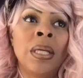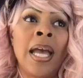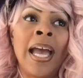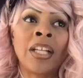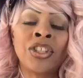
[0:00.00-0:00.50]

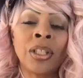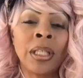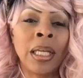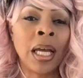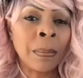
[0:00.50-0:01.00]

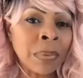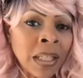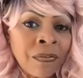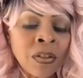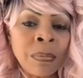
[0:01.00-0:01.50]
actually
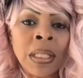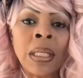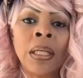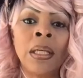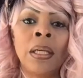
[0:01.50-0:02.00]
uplift
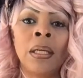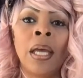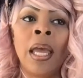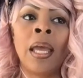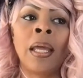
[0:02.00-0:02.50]
me
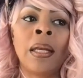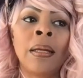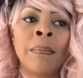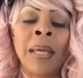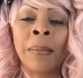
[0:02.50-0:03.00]

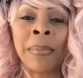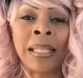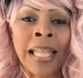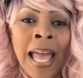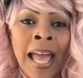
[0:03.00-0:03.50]
and make me
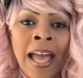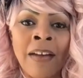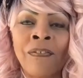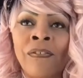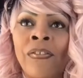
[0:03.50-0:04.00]

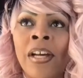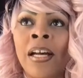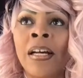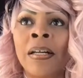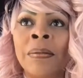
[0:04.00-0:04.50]
laugh.
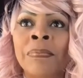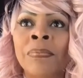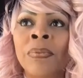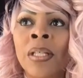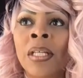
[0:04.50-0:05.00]
Um,
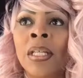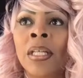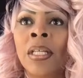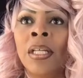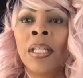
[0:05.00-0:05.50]

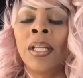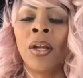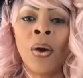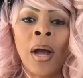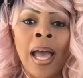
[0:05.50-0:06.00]

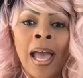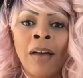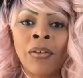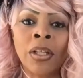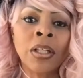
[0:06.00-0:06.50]
I
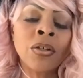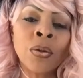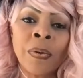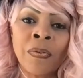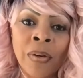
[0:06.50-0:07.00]
have a good
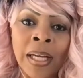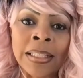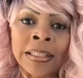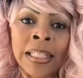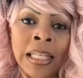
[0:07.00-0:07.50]
group of
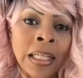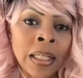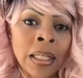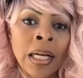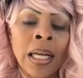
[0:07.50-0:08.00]
friends
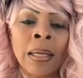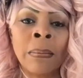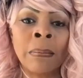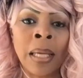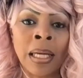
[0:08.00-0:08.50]
here
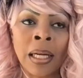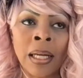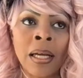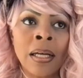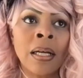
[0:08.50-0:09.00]
in
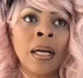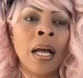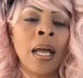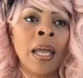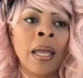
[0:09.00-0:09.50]
Merida,
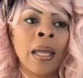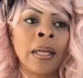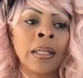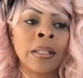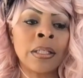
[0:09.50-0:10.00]

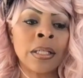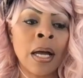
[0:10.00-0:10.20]
and